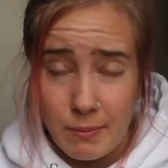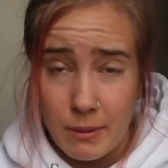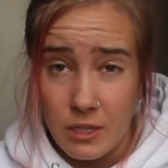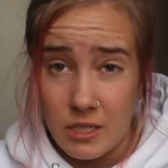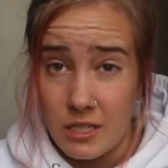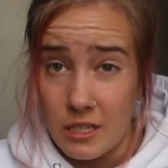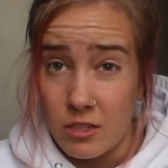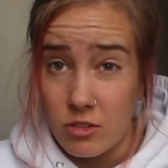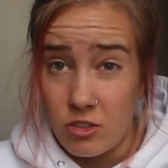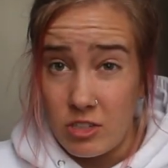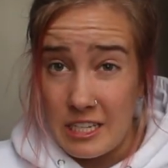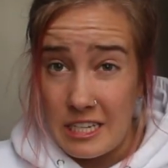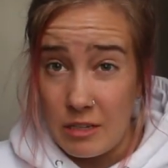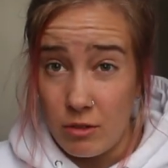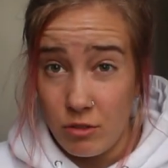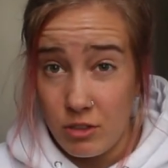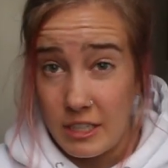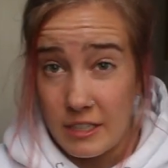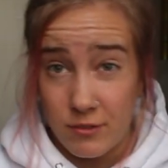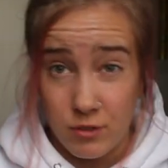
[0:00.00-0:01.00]
piercings
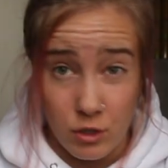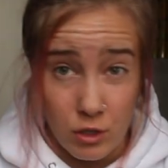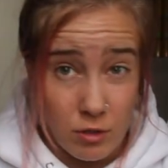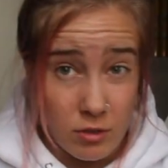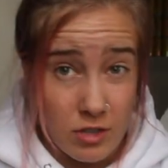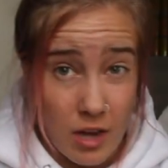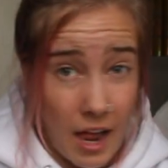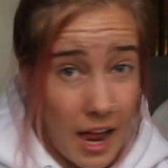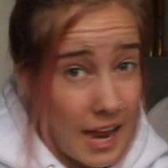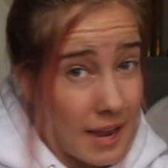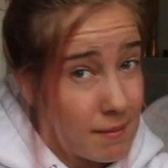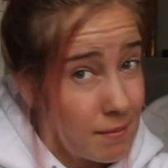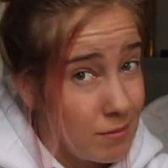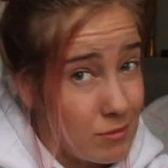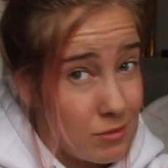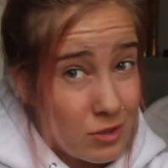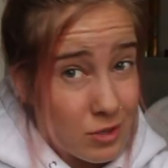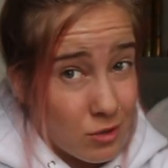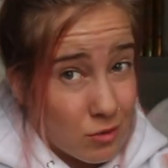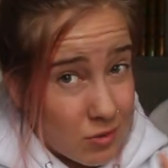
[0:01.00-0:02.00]
heal different
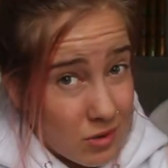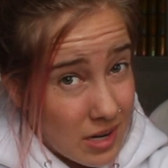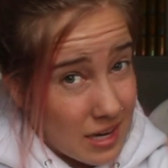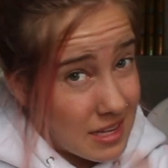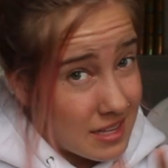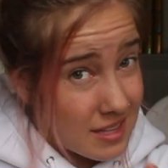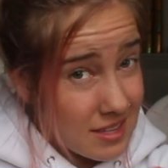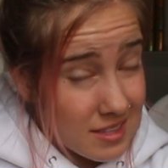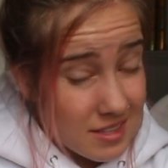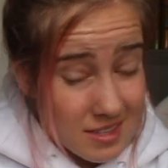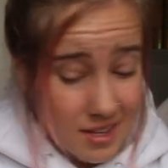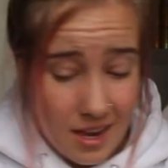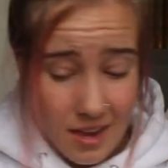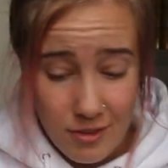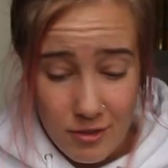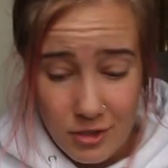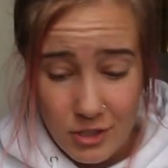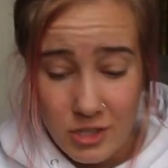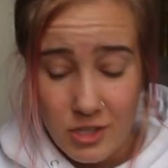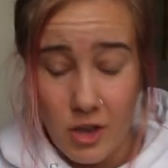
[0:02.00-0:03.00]
times and rates and
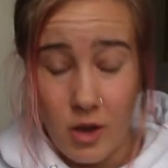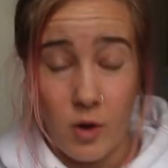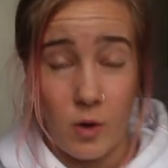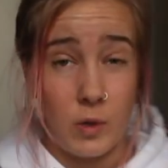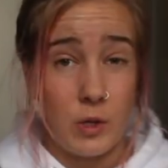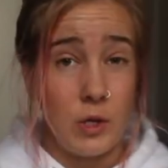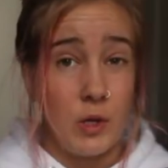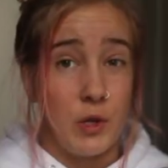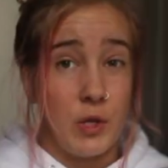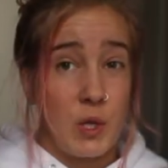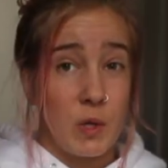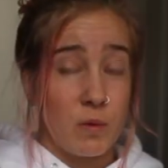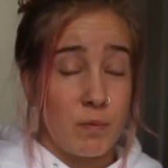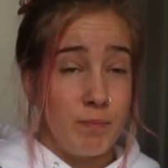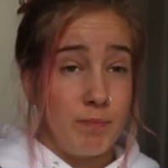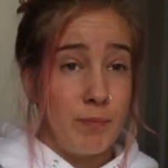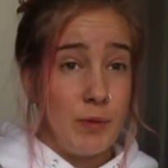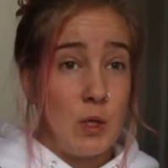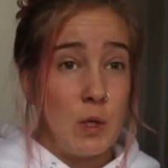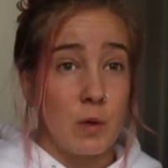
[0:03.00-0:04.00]
stuff. So, you know,
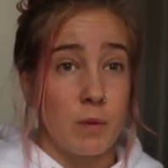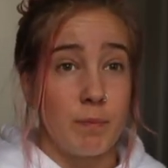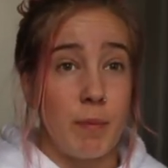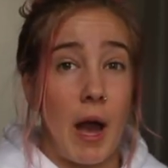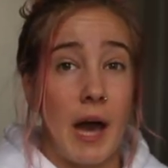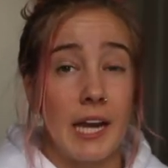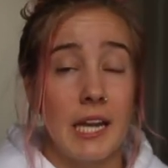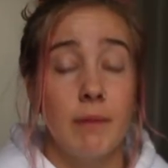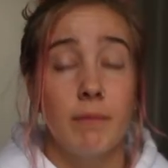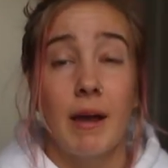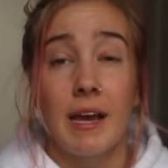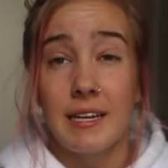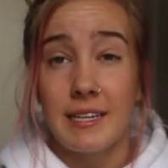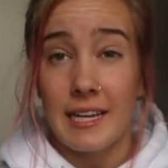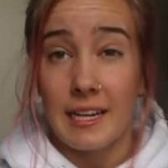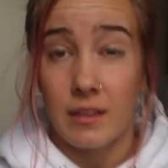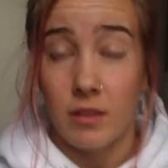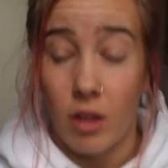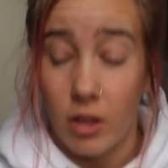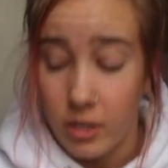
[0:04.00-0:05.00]
your body might
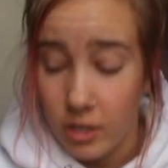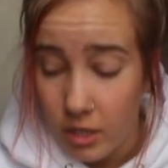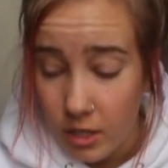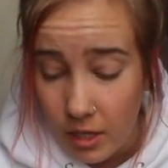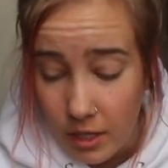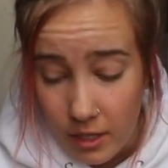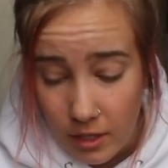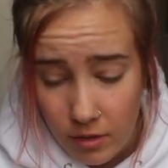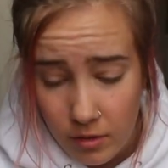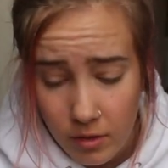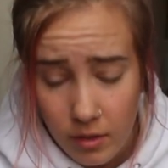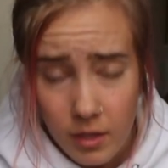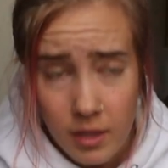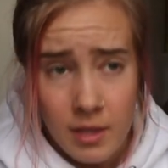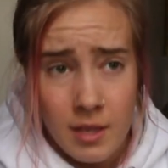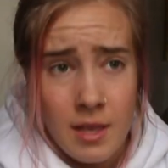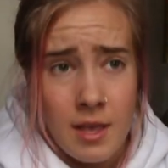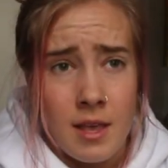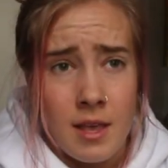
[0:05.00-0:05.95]
take longer to heal.